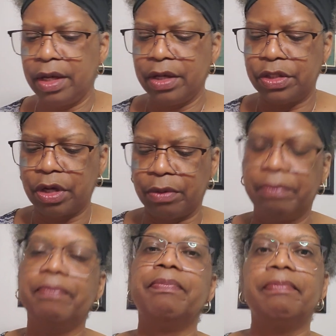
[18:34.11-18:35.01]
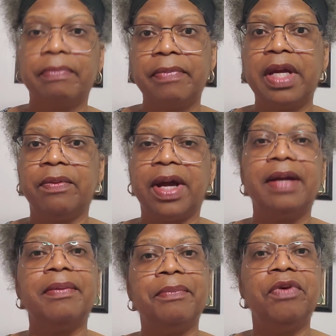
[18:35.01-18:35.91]
So, anyway,
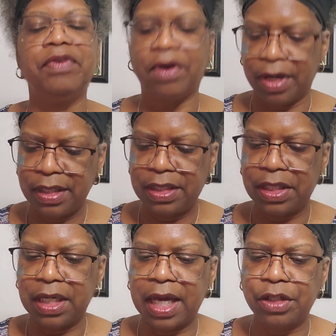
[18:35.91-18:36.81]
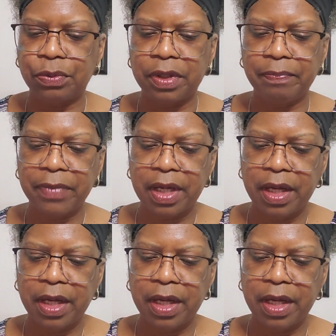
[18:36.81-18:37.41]
moving on to the next one.